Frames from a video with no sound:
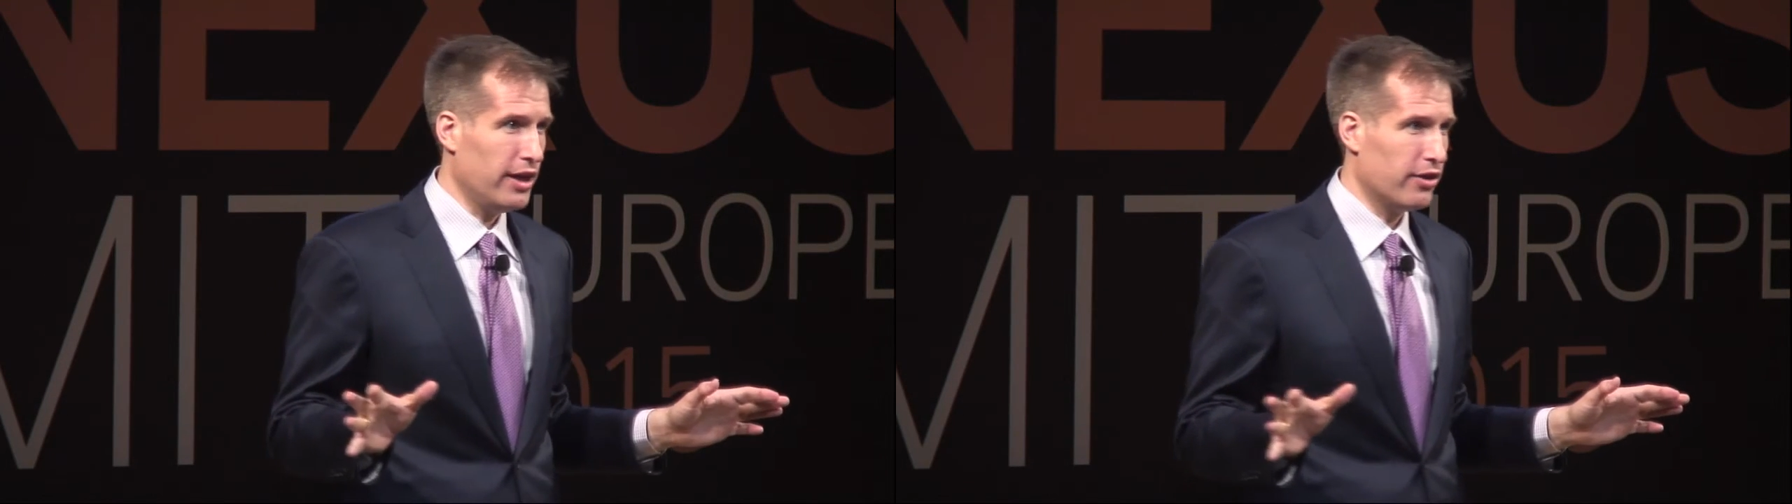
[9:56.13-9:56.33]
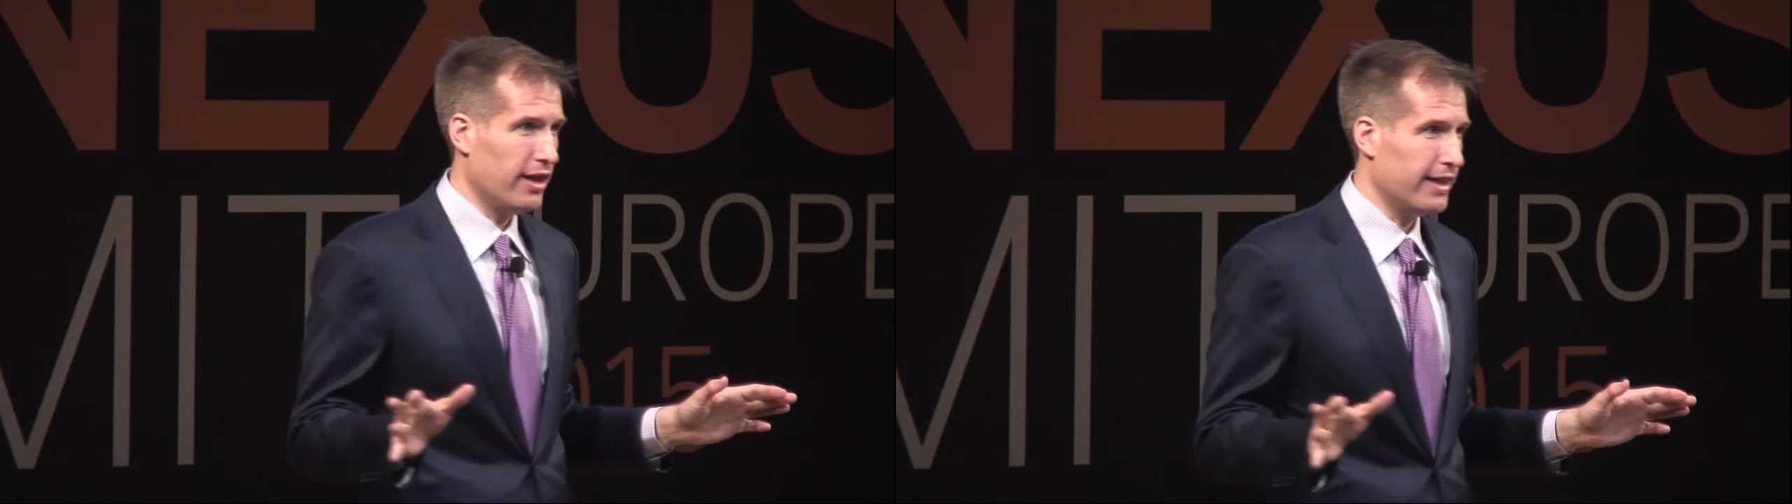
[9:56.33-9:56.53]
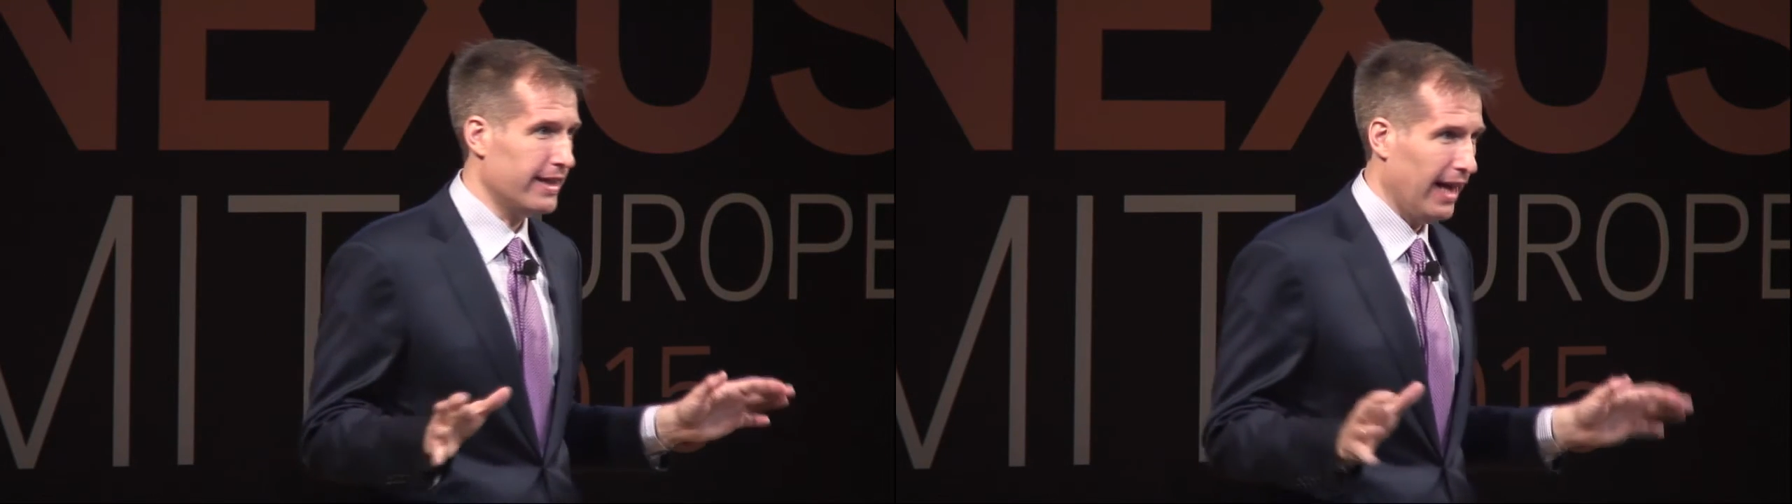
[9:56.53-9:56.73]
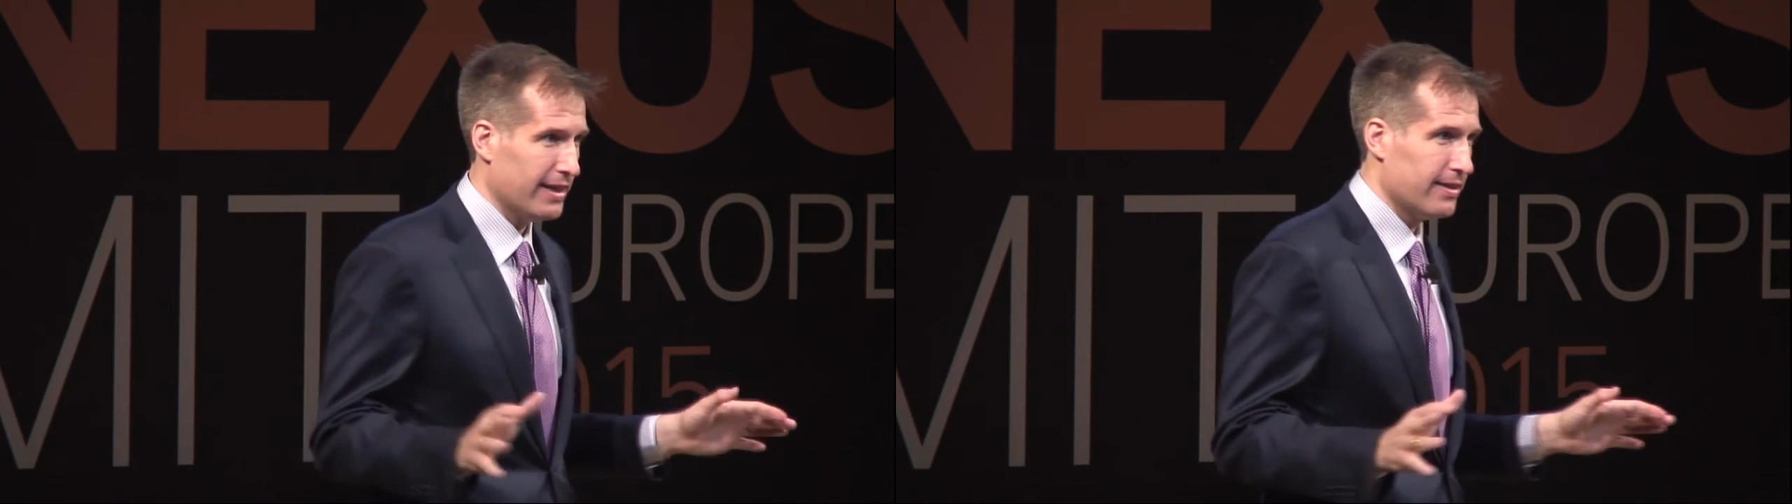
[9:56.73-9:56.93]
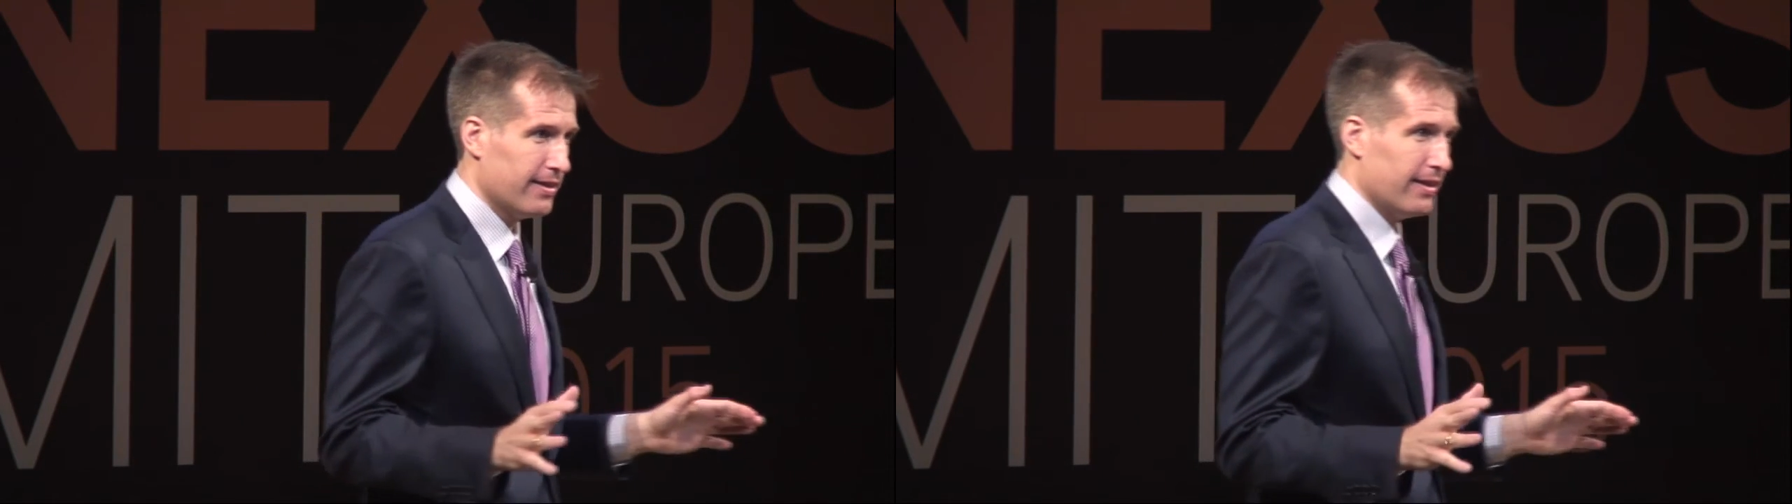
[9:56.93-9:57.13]
internet
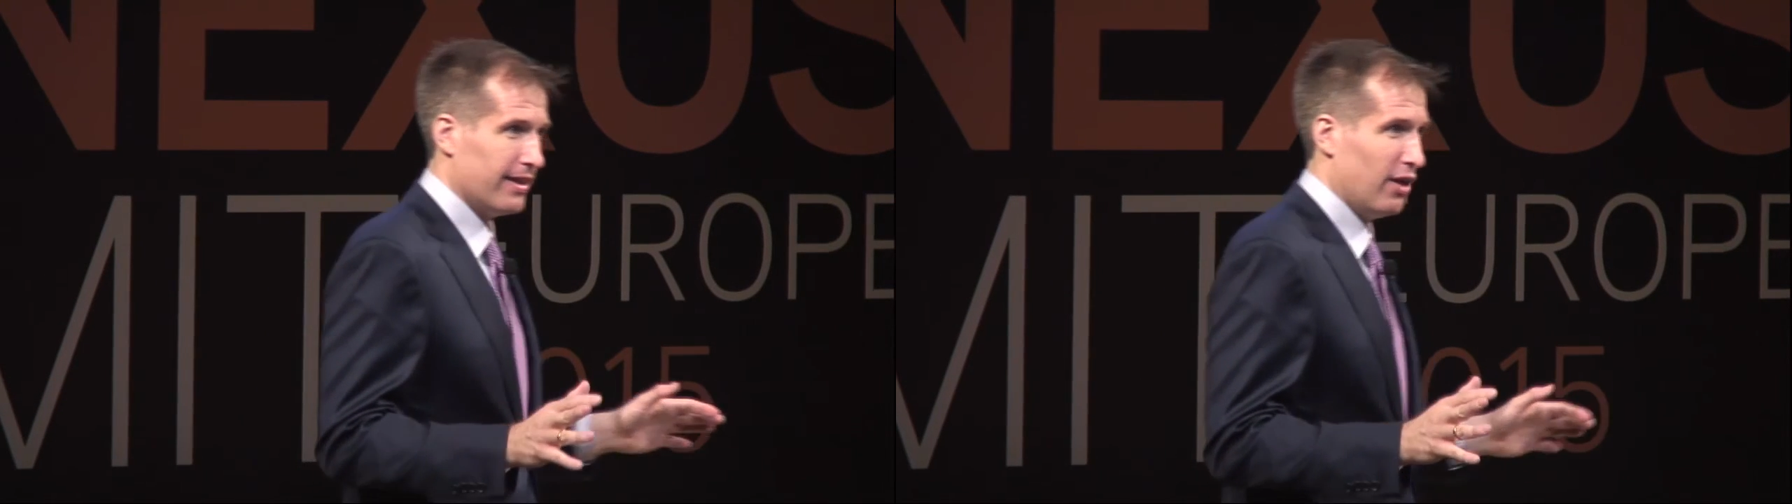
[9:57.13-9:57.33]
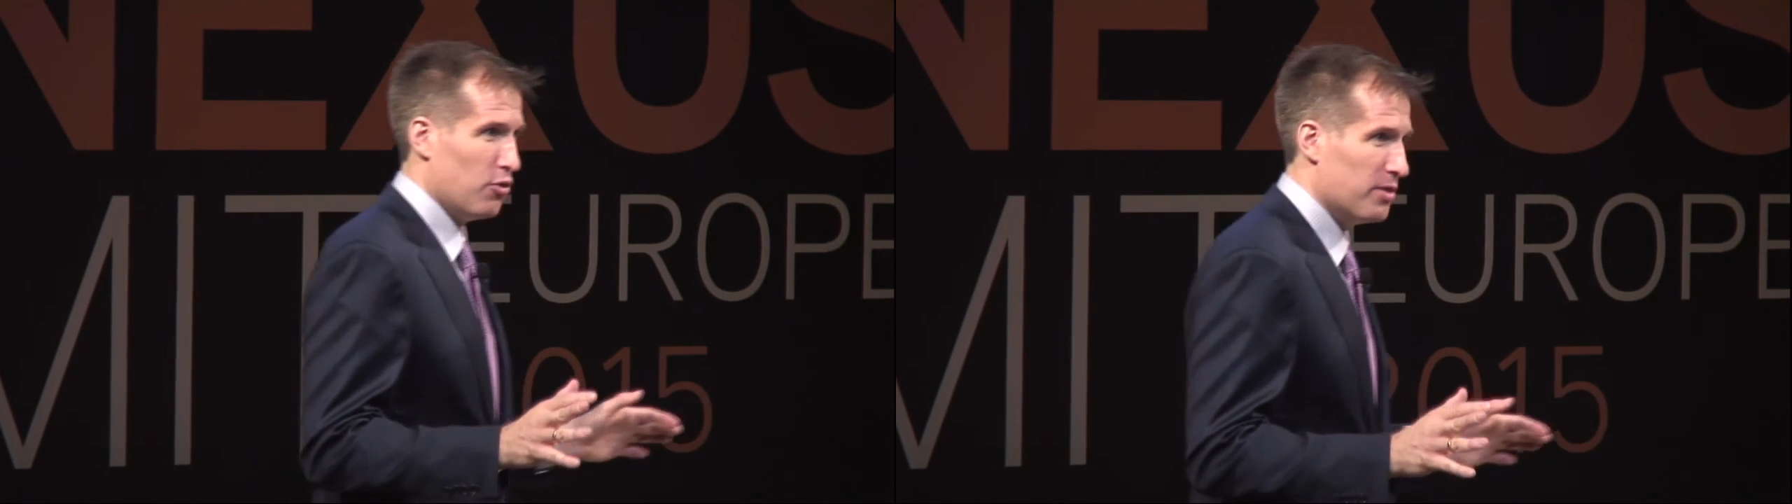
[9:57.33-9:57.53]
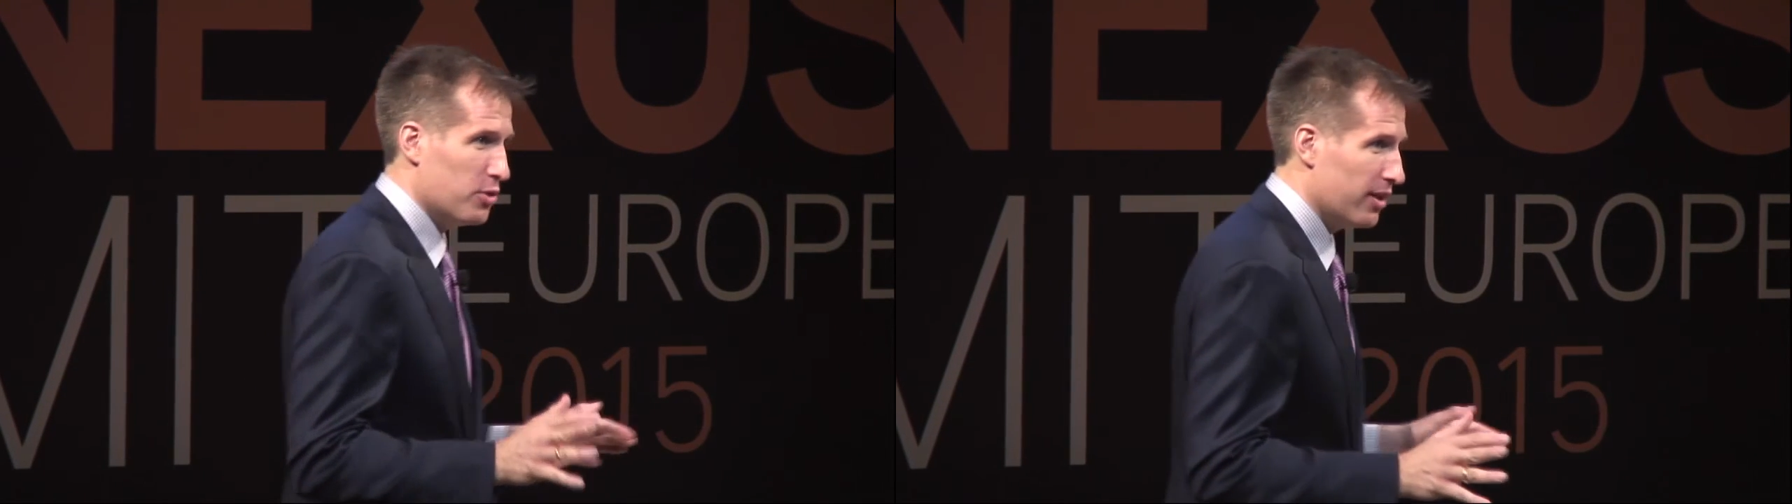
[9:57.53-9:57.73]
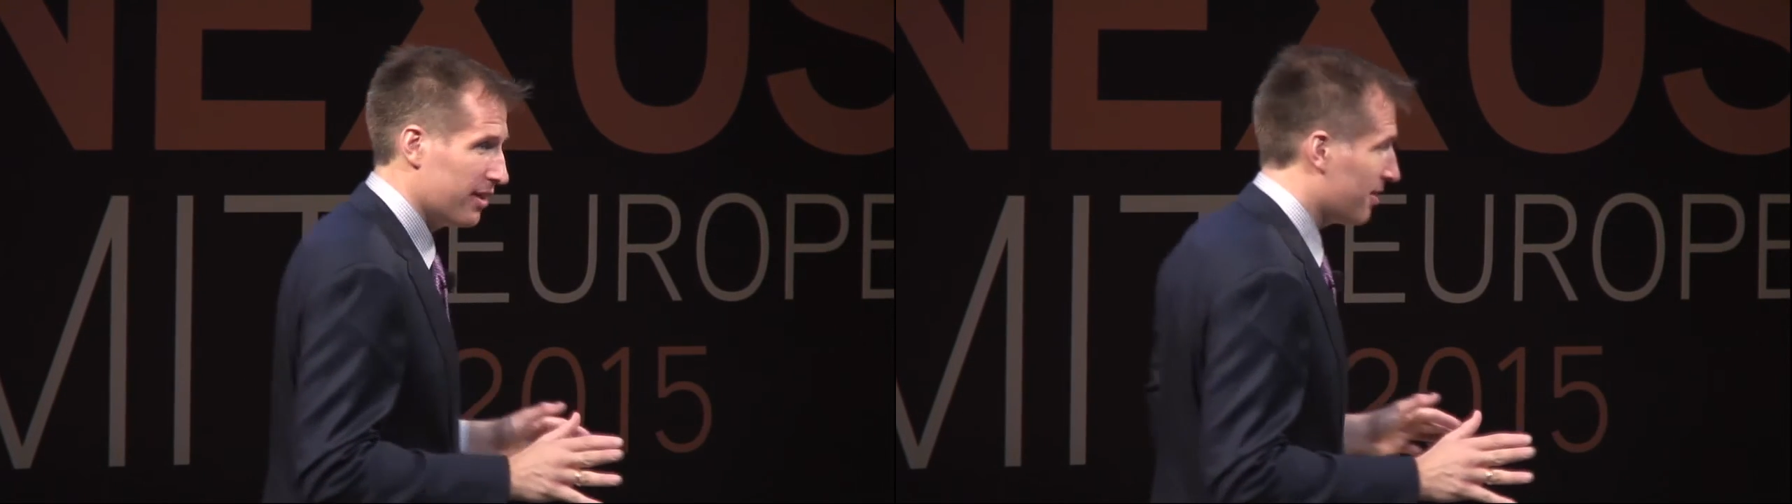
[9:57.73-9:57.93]
yet. And we've been doing this